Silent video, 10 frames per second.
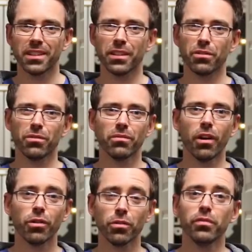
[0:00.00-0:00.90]
I think they're
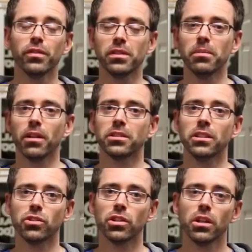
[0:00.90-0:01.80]
under 50 bucks
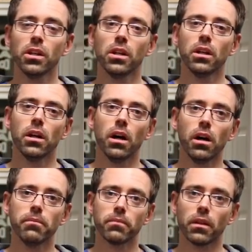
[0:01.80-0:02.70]
each.
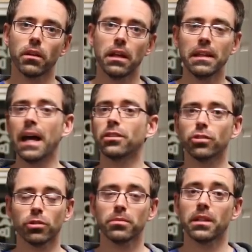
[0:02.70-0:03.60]
In that
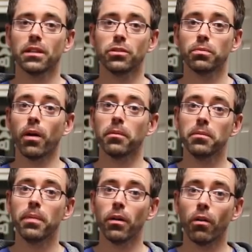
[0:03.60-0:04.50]
circumstance, you'd probably
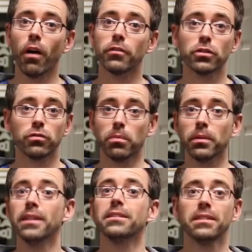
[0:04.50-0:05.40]
be better off just
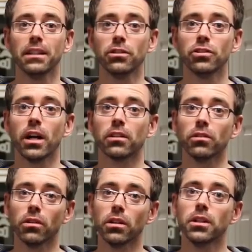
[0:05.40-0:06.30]
replacing the
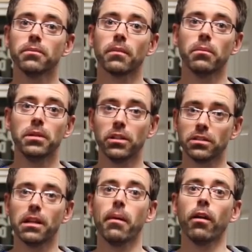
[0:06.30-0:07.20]
injector,
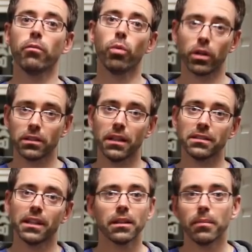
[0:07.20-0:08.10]
because the amount of work it
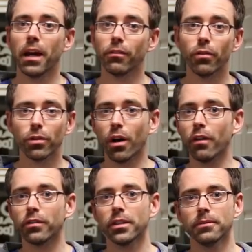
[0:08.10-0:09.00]
takes to get the manifold
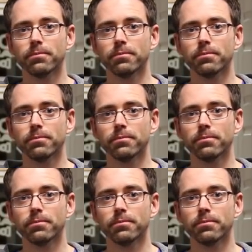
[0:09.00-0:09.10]
off